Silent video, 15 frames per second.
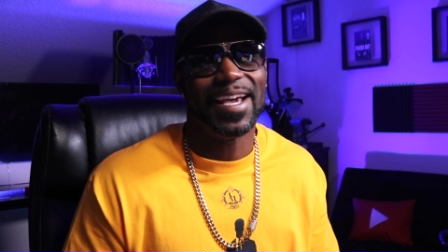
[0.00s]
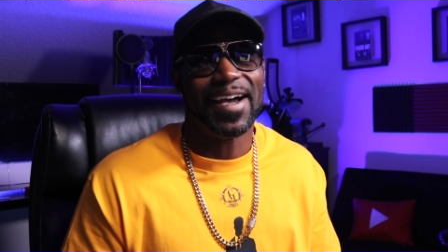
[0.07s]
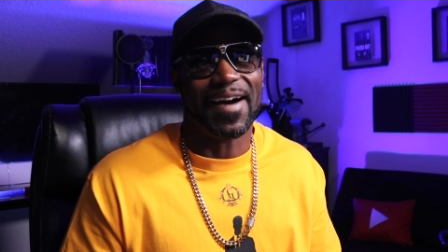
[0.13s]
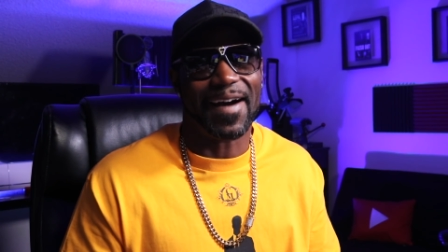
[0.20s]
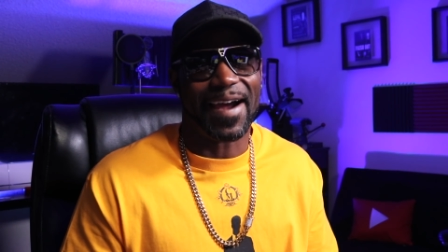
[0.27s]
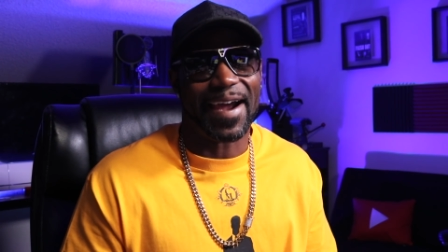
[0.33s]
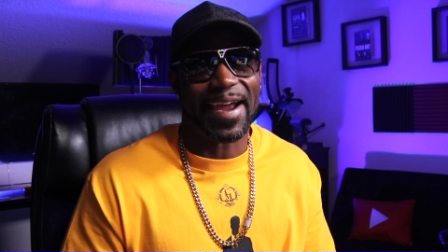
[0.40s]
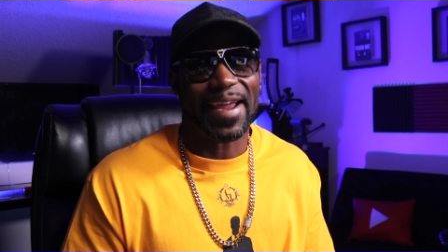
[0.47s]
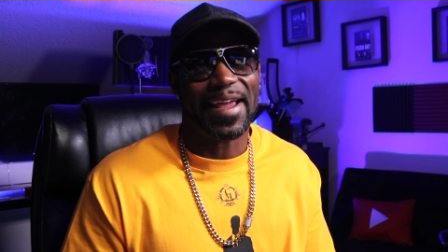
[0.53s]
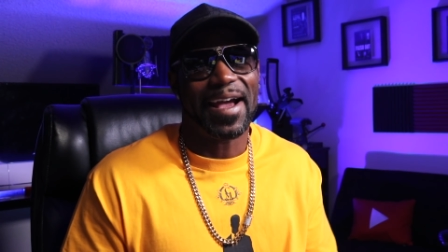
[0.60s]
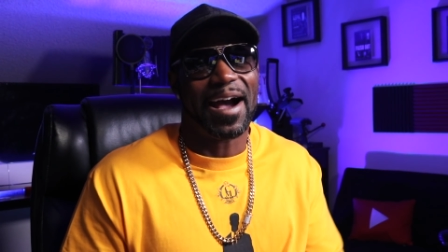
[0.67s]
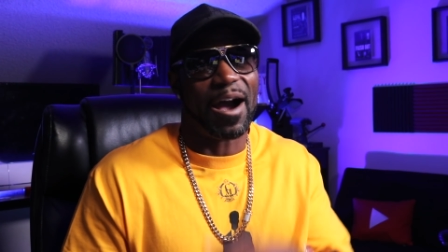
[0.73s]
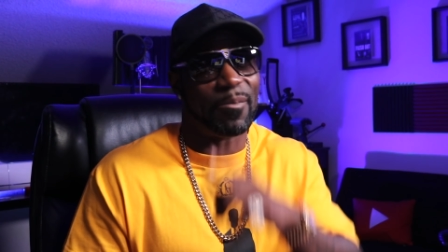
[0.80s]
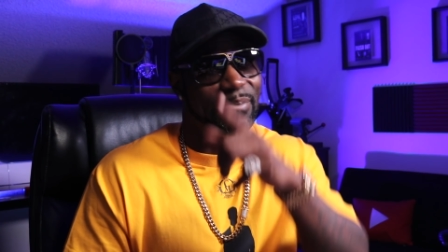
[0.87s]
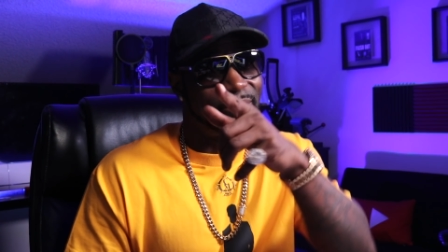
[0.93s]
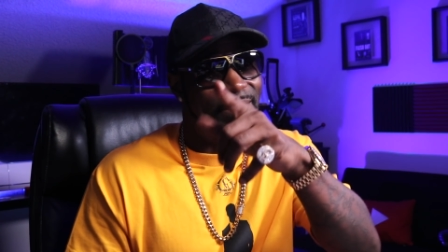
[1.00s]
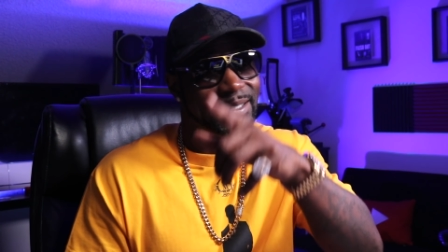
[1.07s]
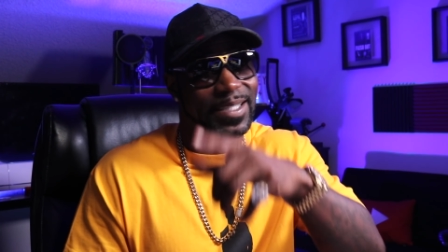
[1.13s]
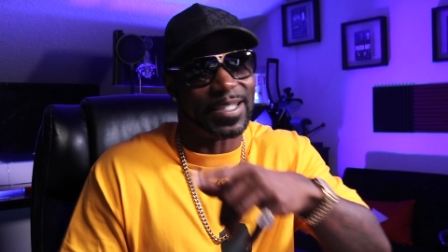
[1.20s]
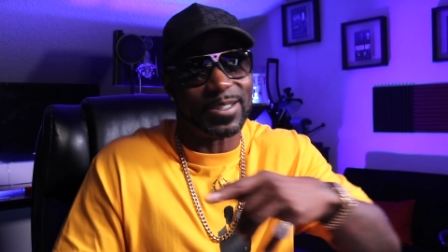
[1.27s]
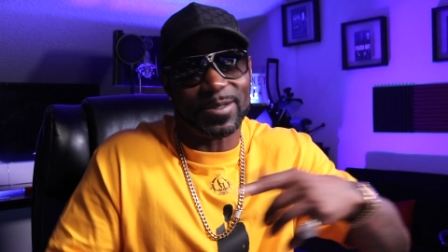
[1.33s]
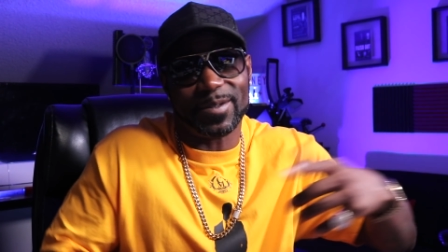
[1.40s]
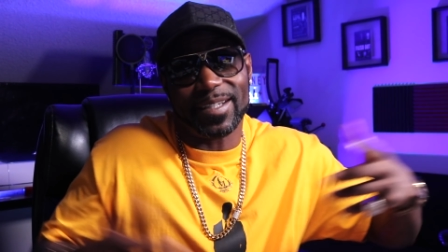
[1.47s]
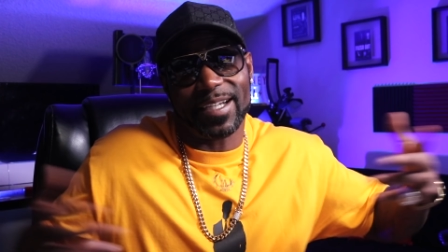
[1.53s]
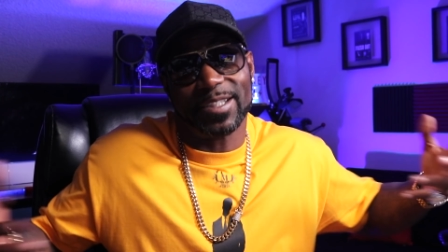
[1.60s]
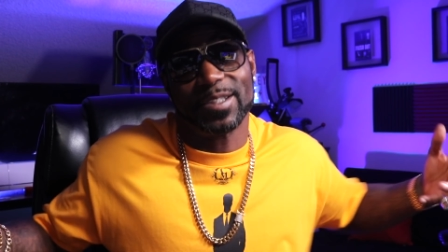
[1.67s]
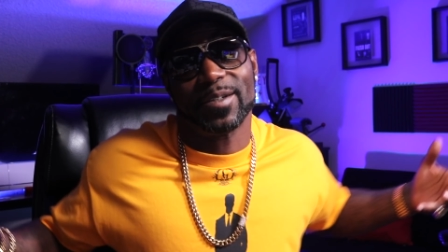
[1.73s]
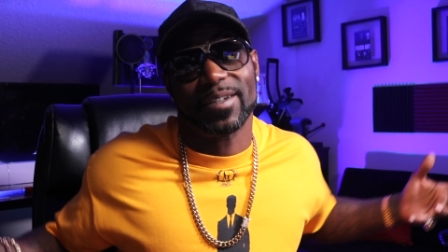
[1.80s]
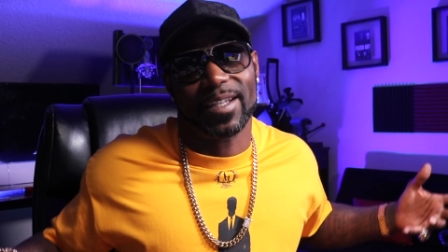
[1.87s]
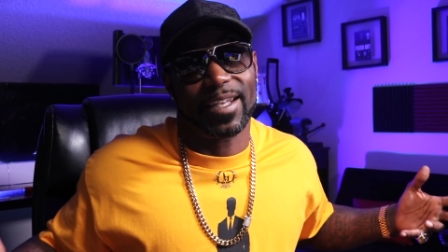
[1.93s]
All right, I appreciate you. Catch
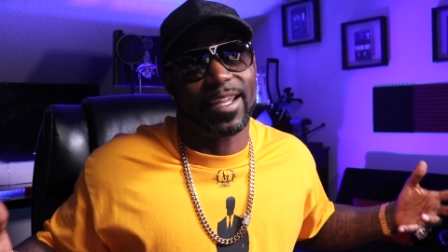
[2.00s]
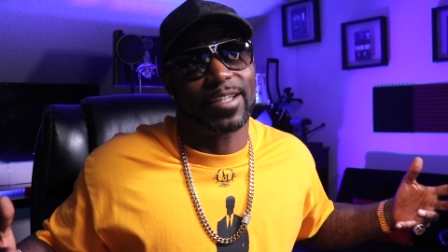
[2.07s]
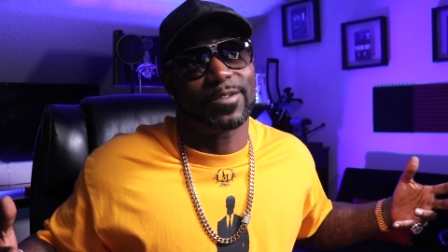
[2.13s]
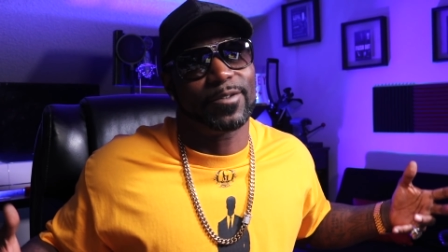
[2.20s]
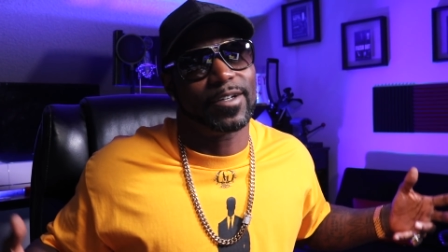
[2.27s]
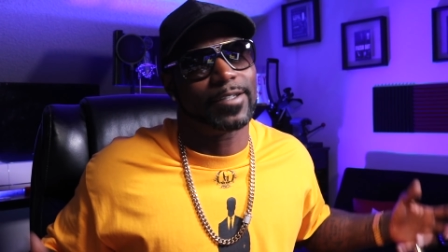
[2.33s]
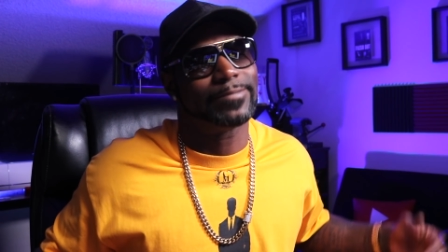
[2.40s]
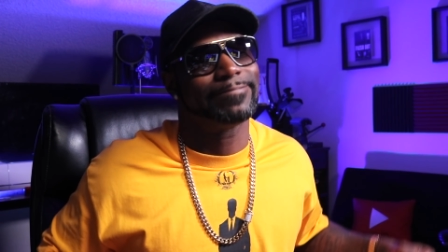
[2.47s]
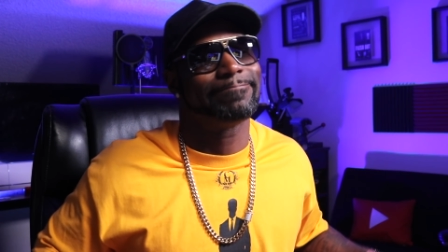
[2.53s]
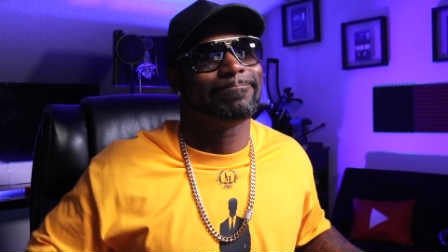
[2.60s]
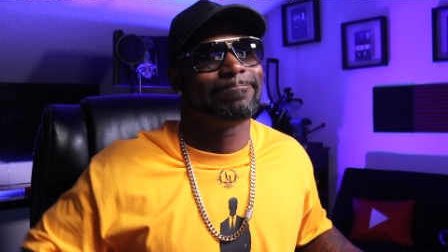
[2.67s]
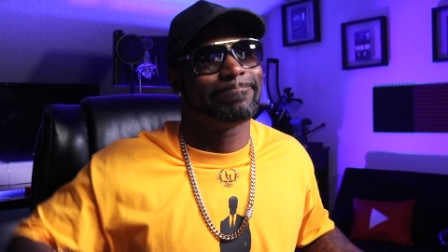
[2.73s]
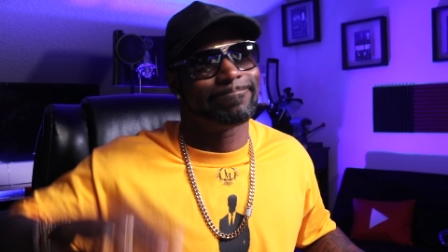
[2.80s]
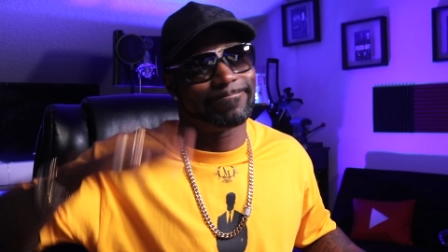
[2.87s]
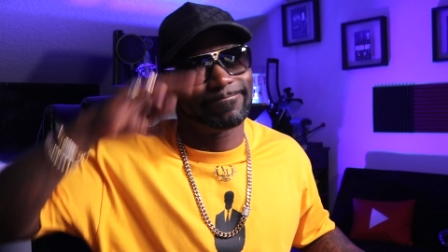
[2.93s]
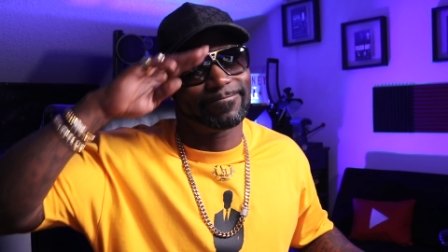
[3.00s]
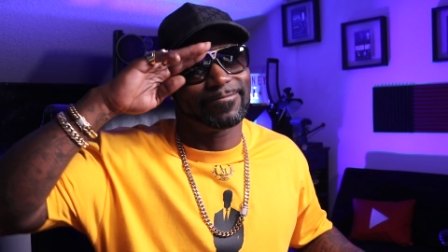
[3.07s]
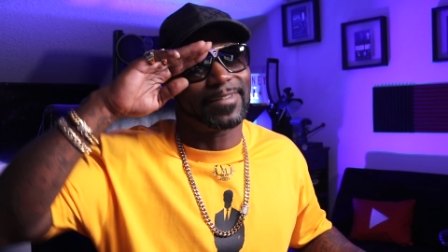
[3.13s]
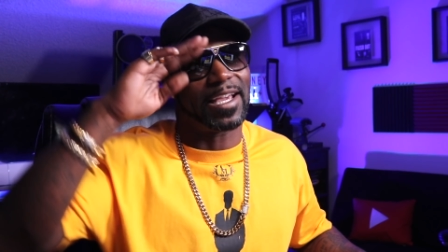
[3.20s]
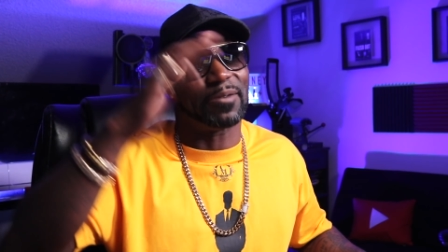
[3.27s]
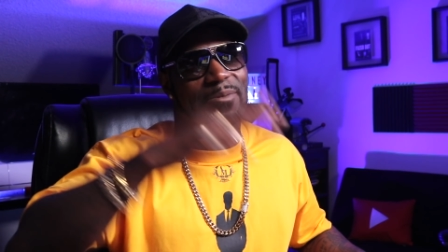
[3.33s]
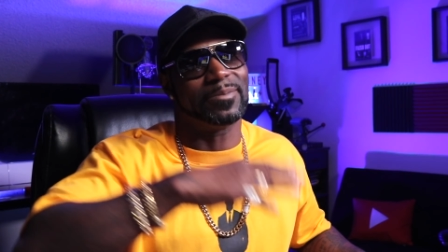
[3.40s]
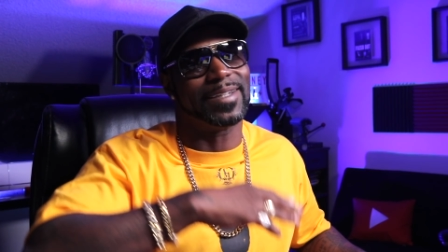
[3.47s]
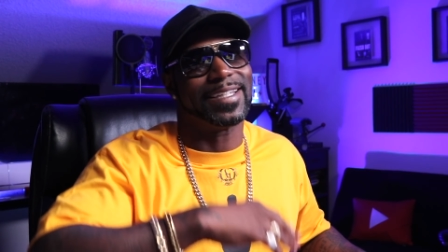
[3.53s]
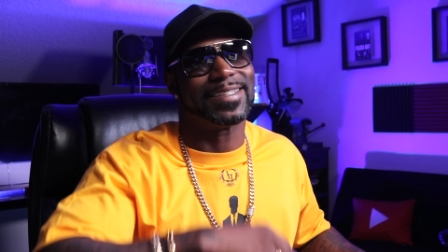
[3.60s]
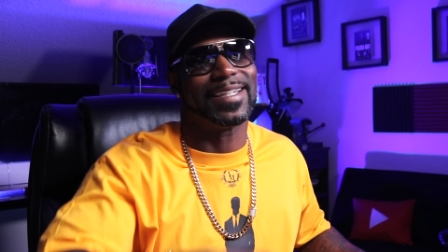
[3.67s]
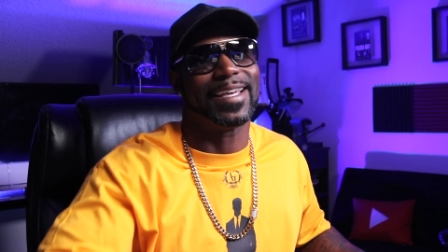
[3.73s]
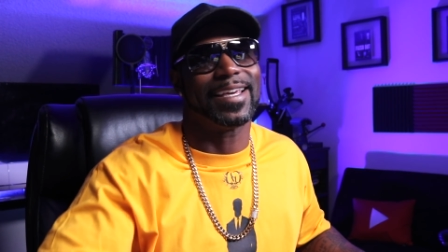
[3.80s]
you on the next one. Have a blessed day.